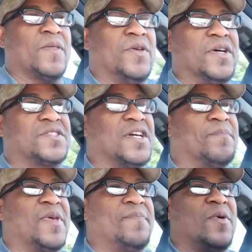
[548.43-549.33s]
you know,
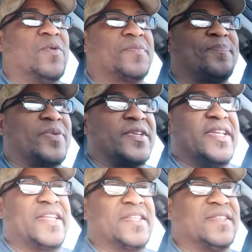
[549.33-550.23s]
some people were
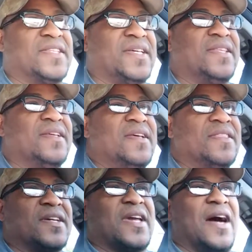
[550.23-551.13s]
predicting that
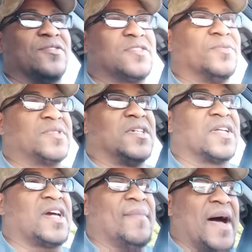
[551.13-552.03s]
the console was
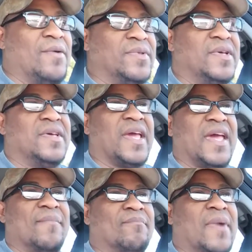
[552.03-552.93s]
going to come out
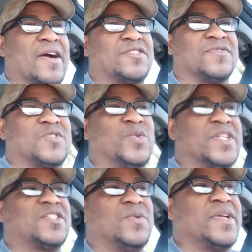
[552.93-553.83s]
in March of
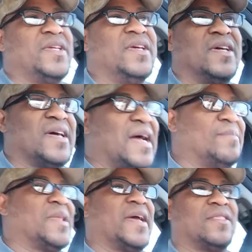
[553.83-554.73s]
2020. And
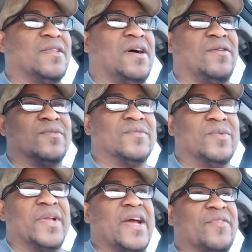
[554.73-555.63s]
I'm like, no,
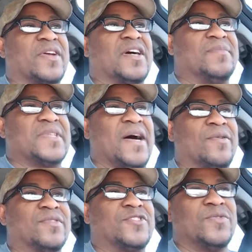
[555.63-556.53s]
whenever it comes
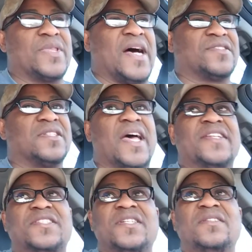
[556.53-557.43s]
out,
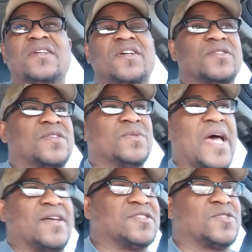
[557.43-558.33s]
2019,
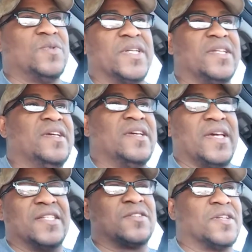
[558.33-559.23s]
2020
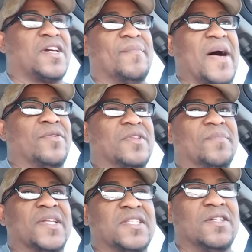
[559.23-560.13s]
is going to come out in the
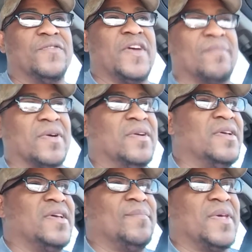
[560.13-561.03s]
month of November,
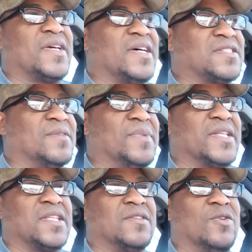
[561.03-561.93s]
because the
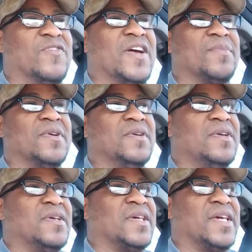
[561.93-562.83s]
month of November
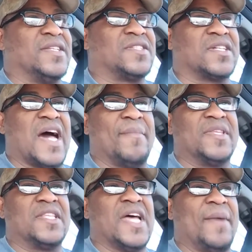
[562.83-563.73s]
is the
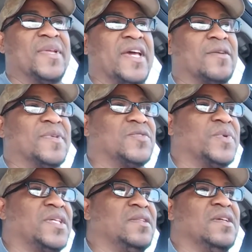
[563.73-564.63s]
common denominator
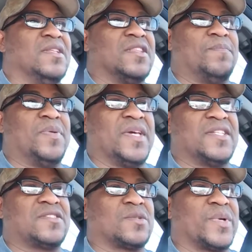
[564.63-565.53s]
between the
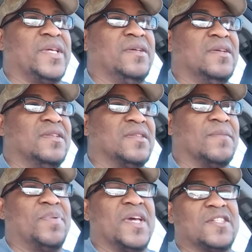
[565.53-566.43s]
PS3,
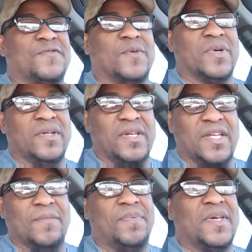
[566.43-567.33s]
the PS4,
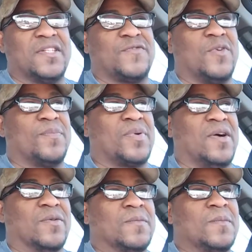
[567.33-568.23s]
and the PS4
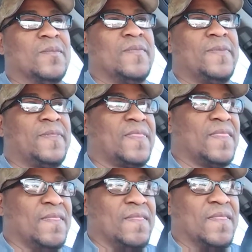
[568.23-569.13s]
Pro.
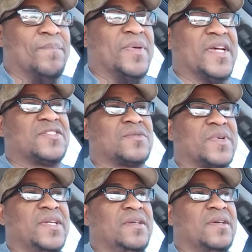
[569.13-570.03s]
The
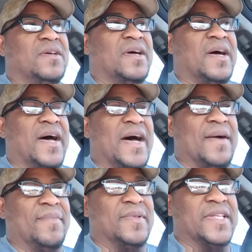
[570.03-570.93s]
PS3,
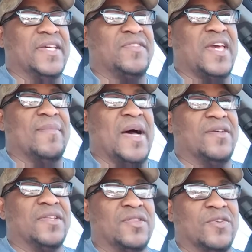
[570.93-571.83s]
I believe, came
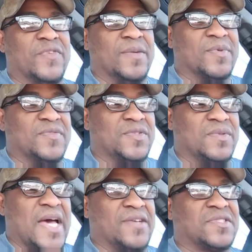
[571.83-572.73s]
out in November of
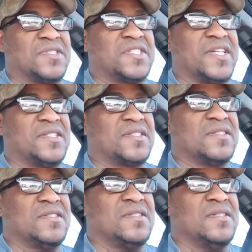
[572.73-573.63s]
2006.
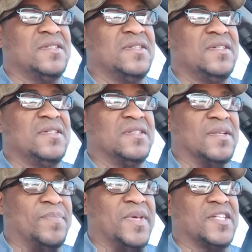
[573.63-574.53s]

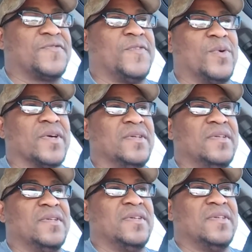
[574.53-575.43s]
The PS4
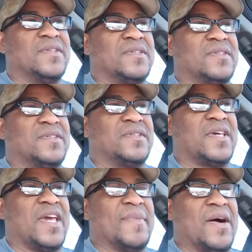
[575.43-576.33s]

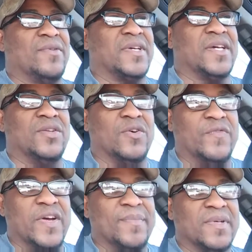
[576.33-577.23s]
came out in
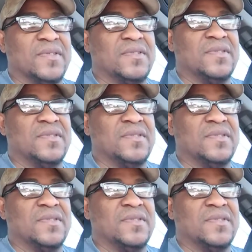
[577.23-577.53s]
November